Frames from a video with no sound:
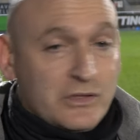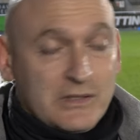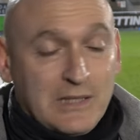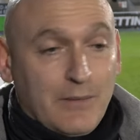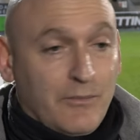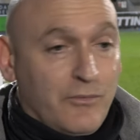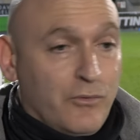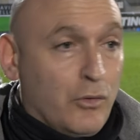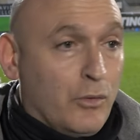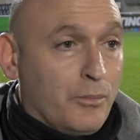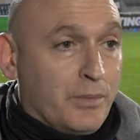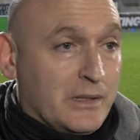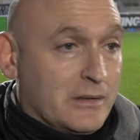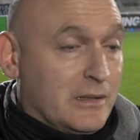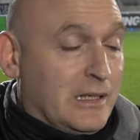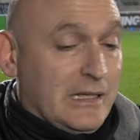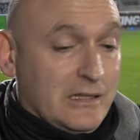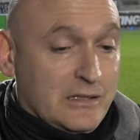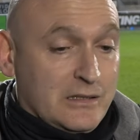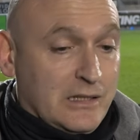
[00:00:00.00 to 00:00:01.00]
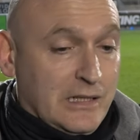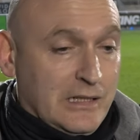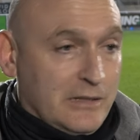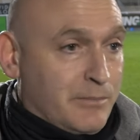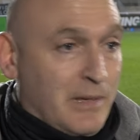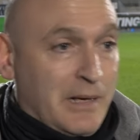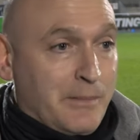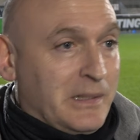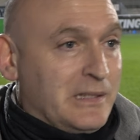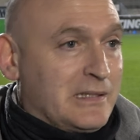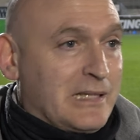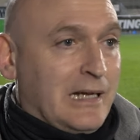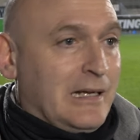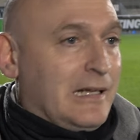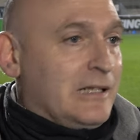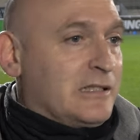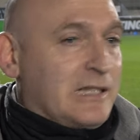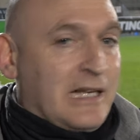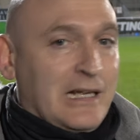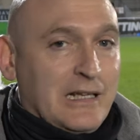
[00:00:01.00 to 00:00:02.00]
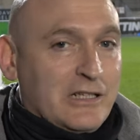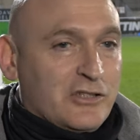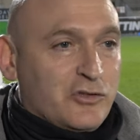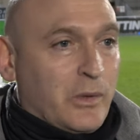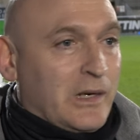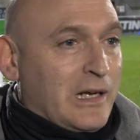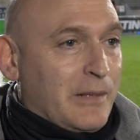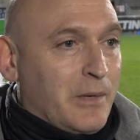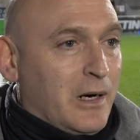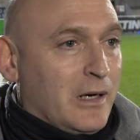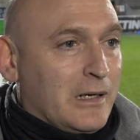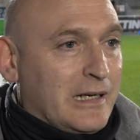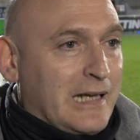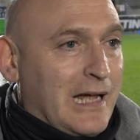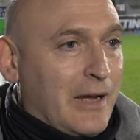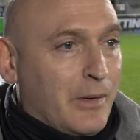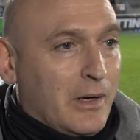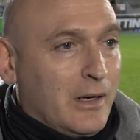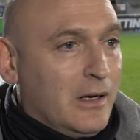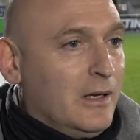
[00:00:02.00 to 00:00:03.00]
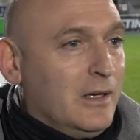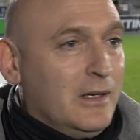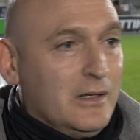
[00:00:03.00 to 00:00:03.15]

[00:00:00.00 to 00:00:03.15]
Step four is maybe, say, let's say that's 20 mile an hour.